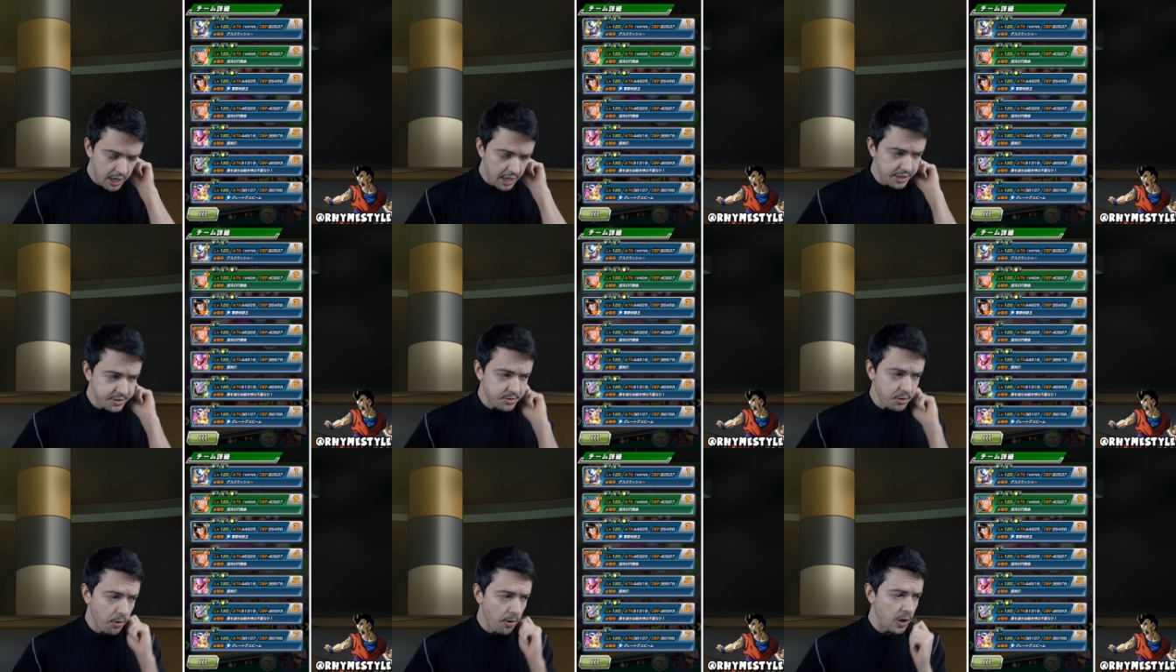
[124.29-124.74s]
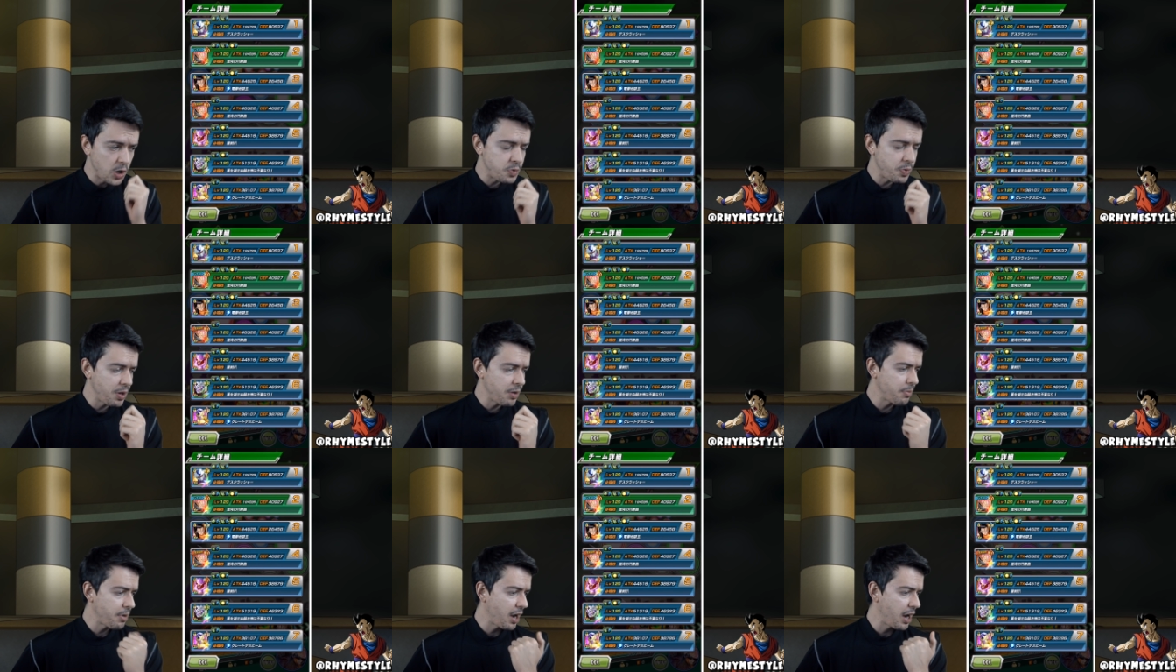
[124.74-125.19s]
is going
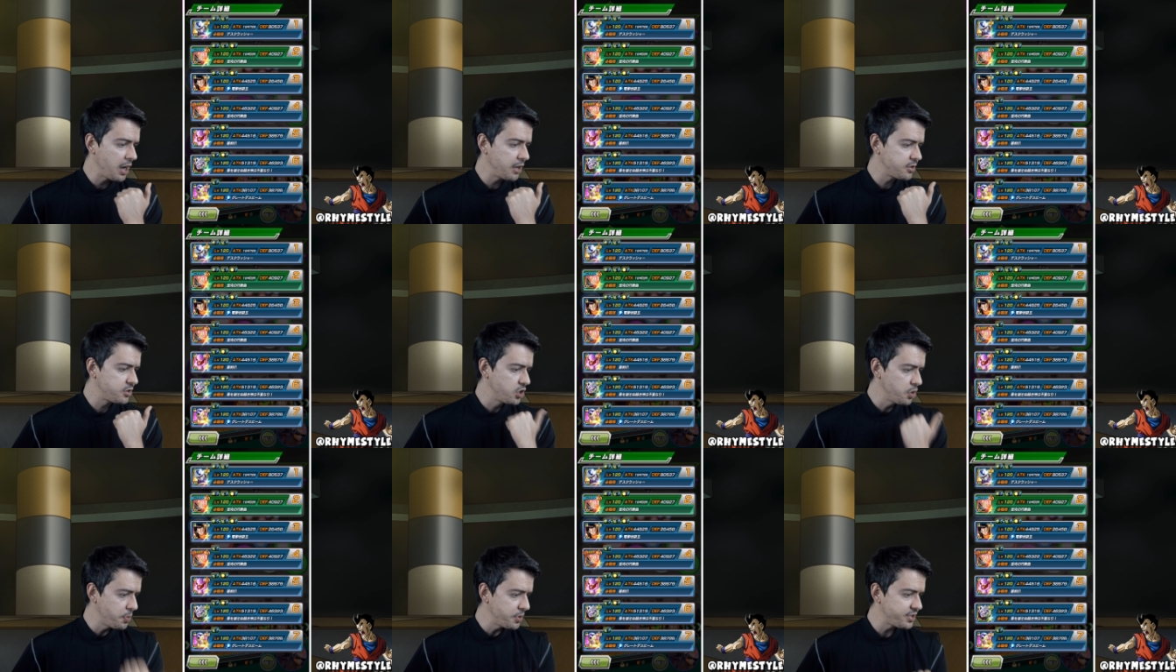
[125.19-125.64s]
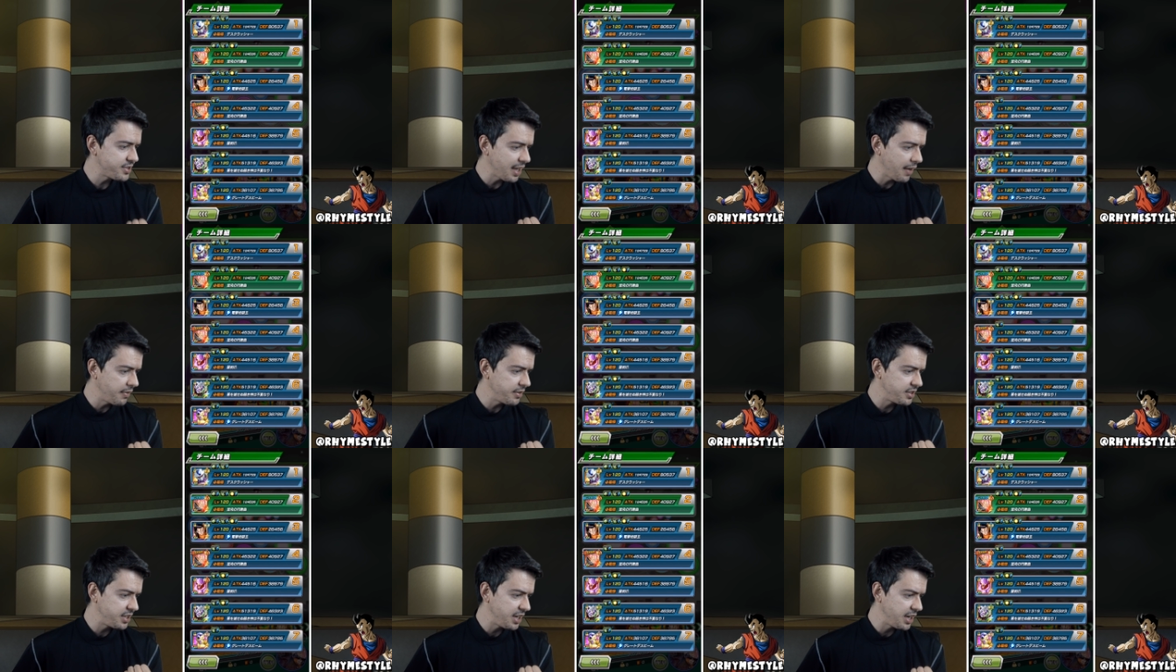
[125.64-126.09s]
to be my Super
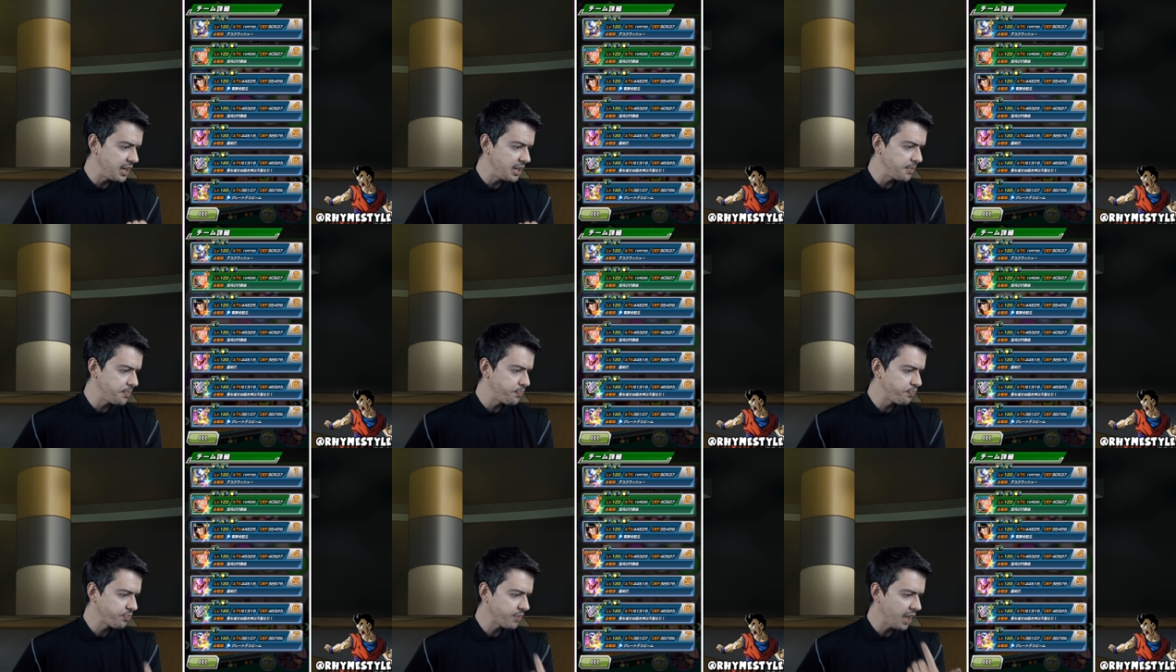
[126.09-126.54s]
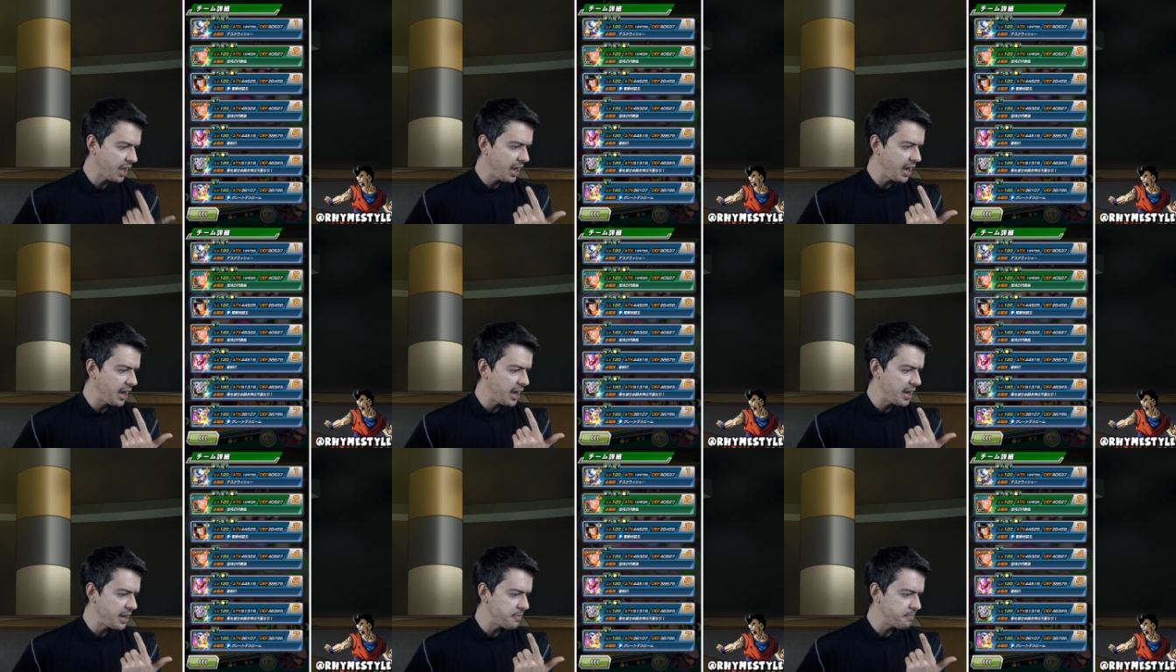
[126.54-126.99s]
17
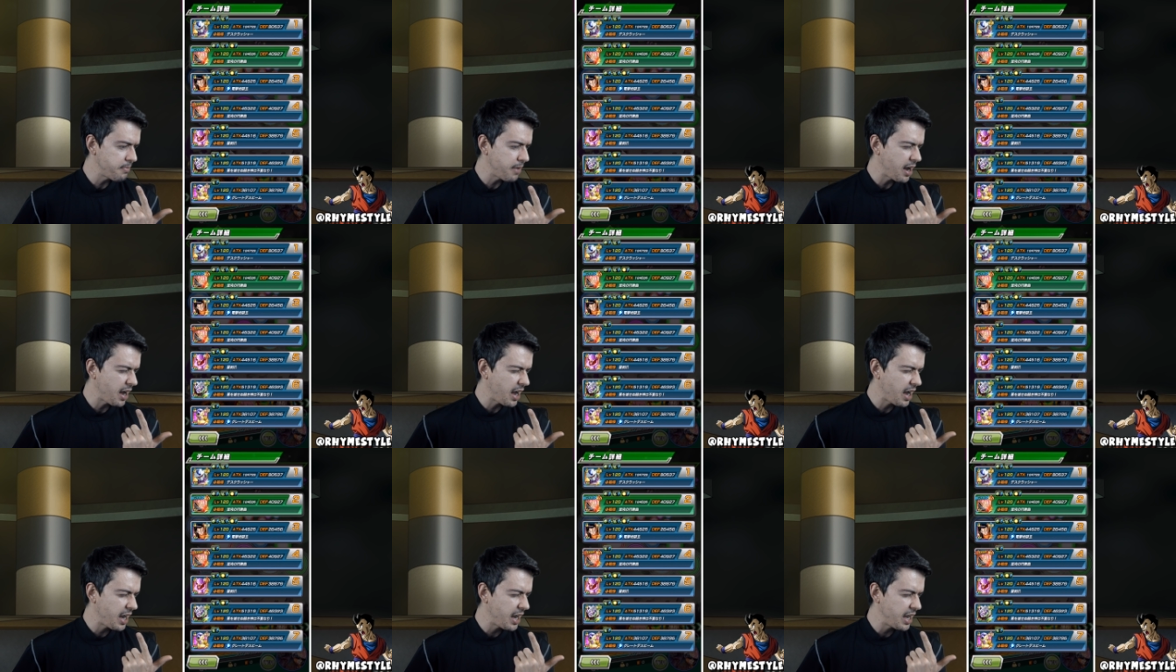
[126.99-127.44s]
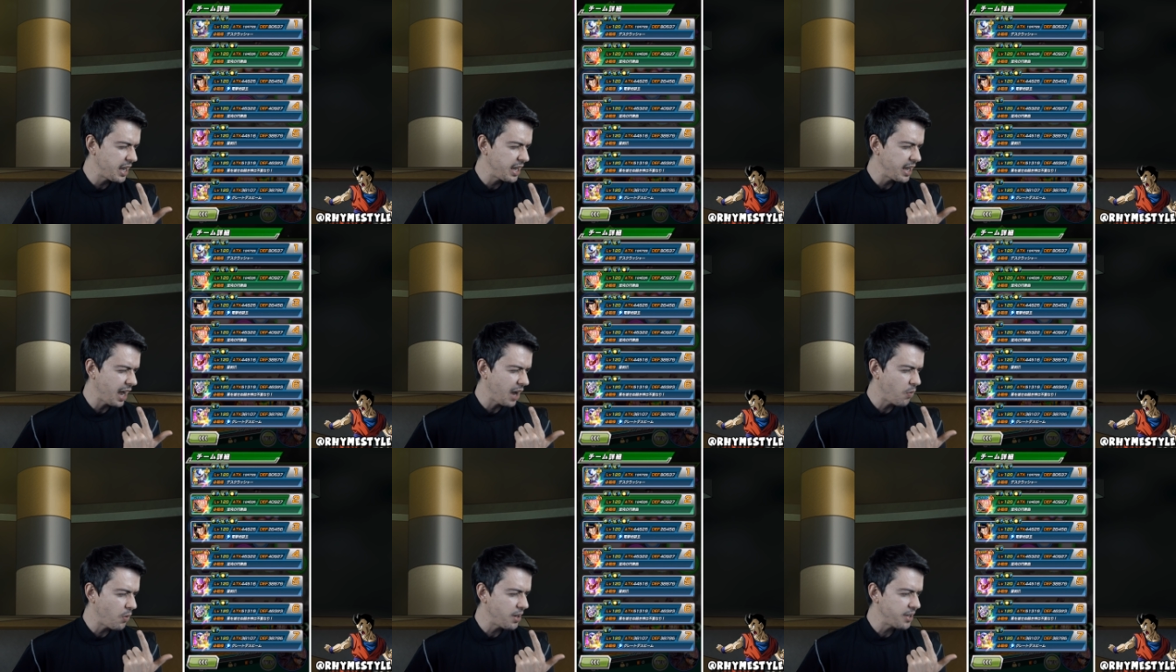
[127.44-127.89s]
and
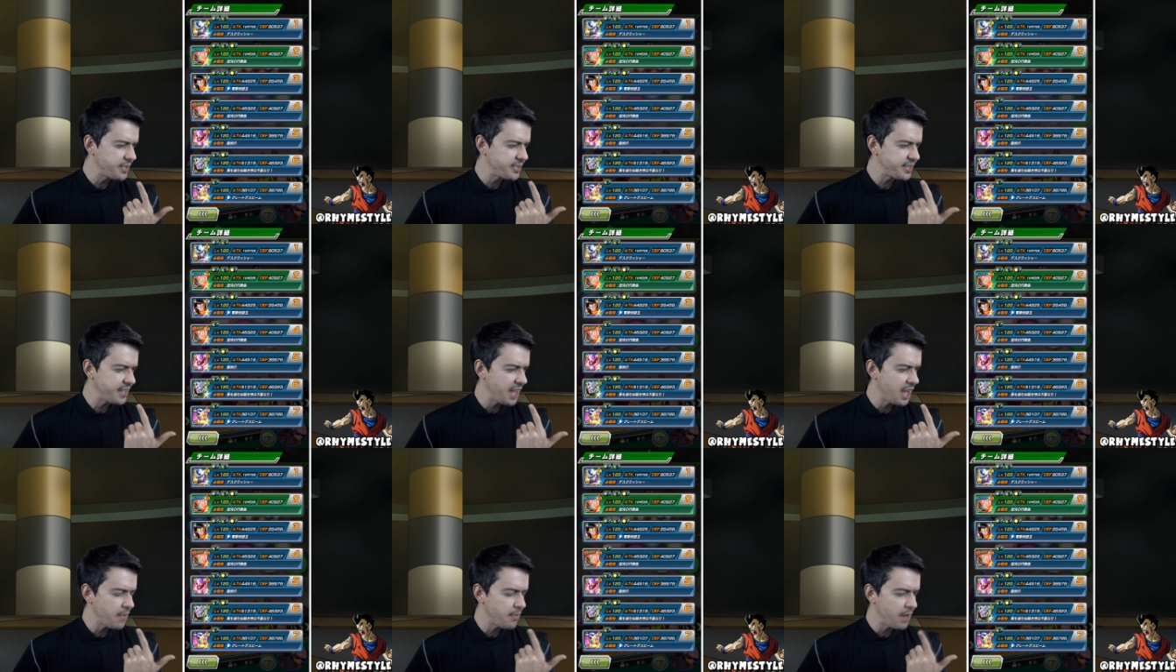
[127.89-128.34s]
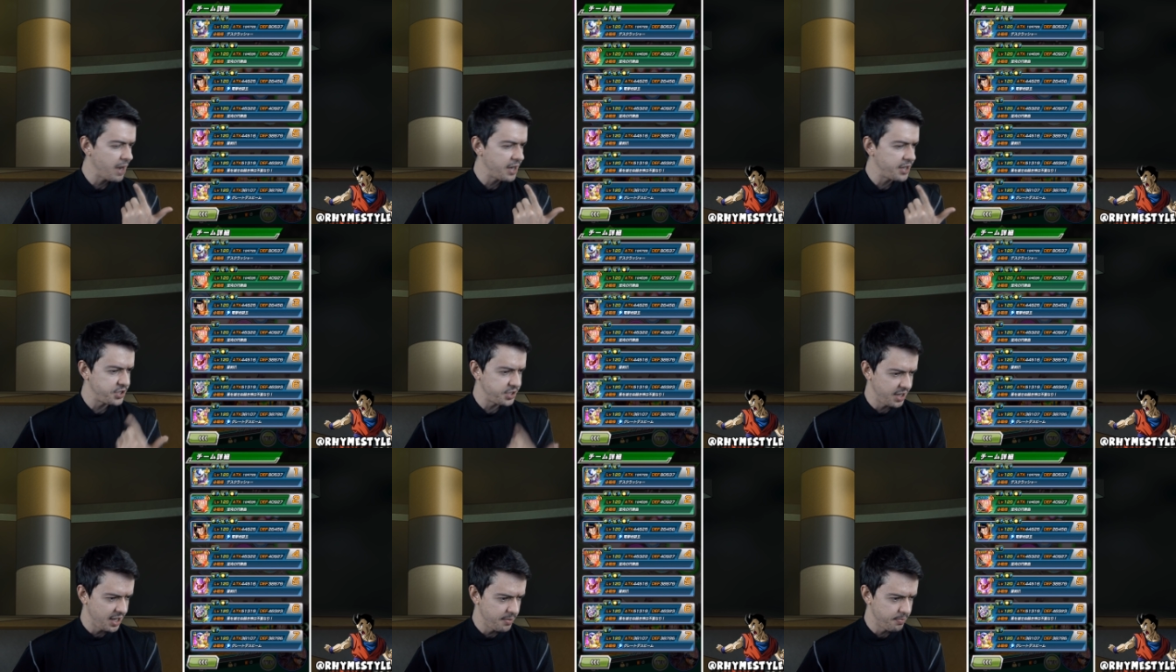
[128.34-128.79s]
my, I want to say
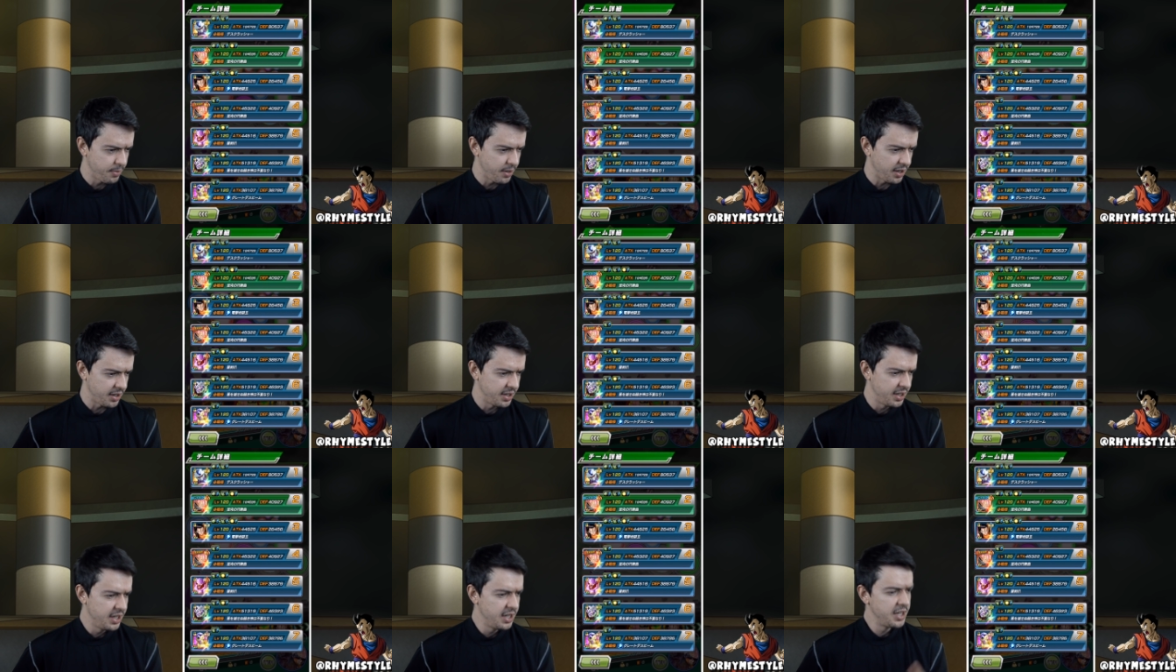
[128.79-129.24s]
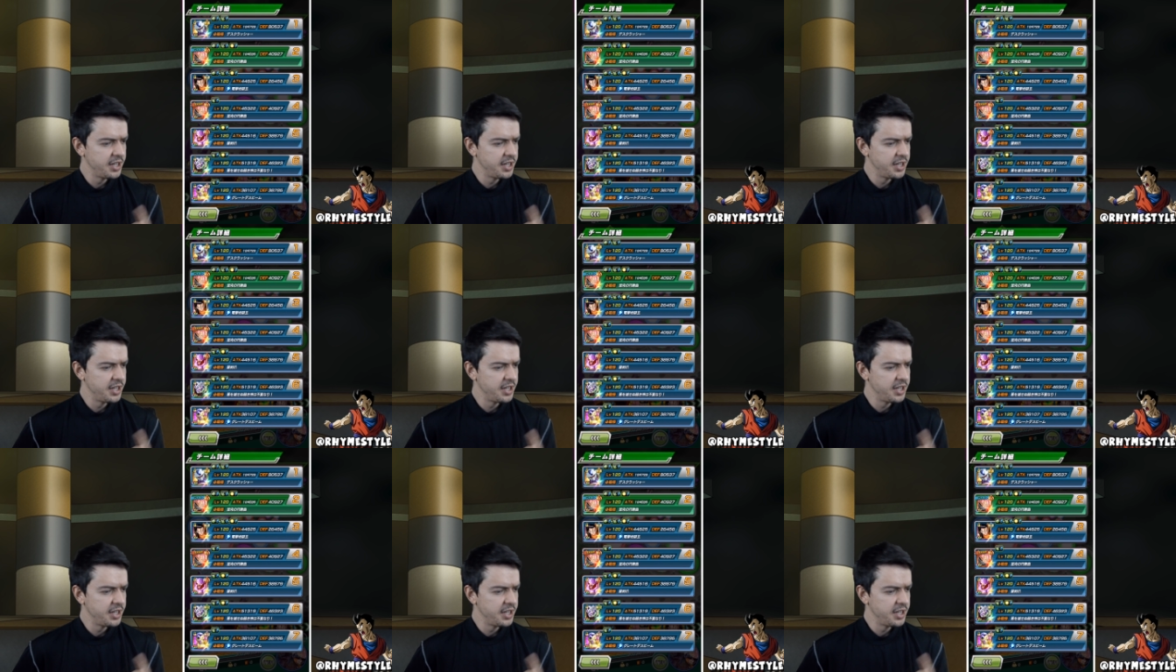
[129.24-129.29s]
my Janemba.